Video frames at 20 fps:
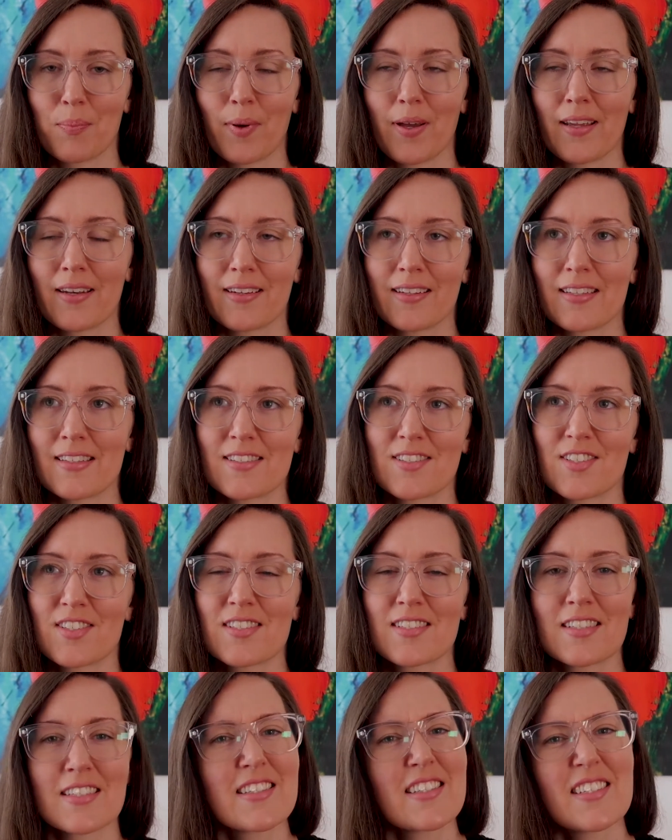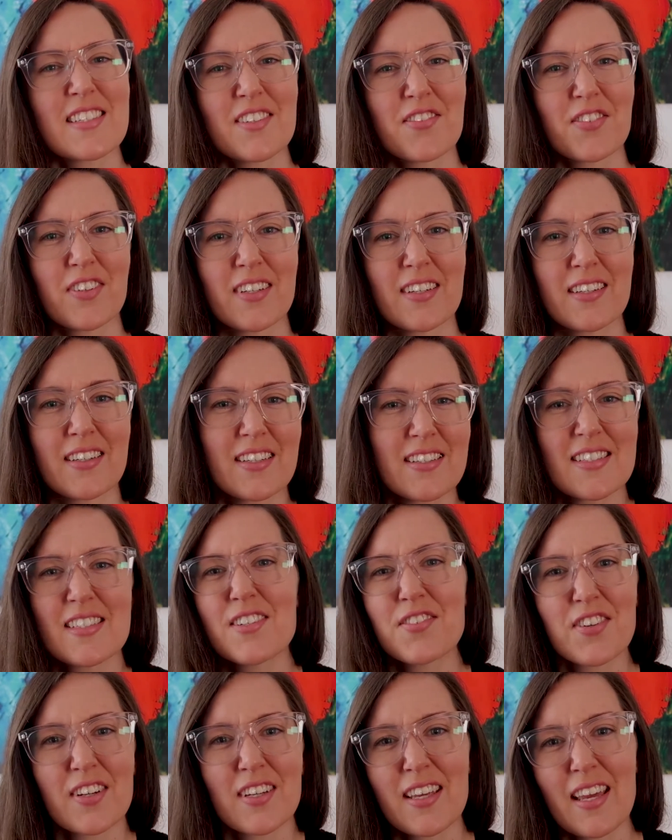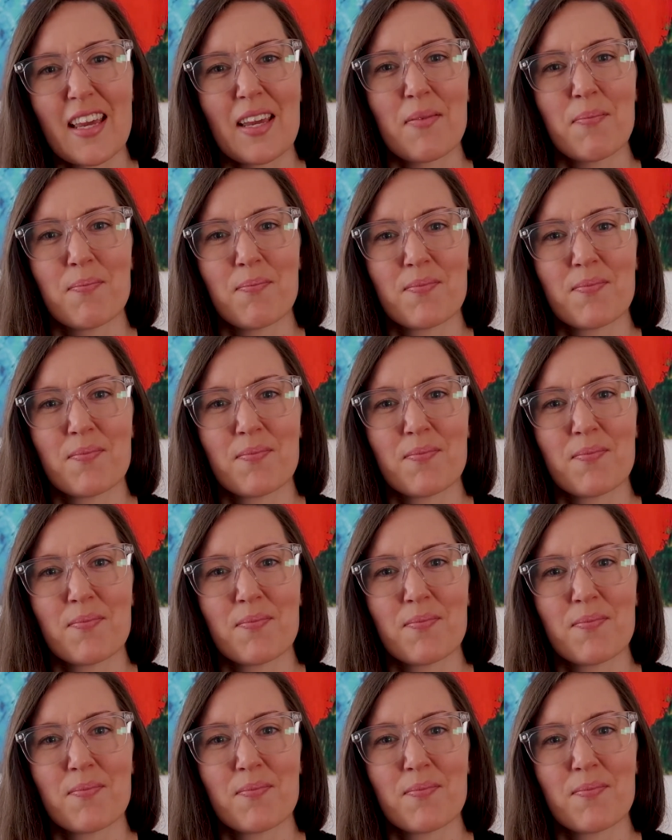but it's a different game.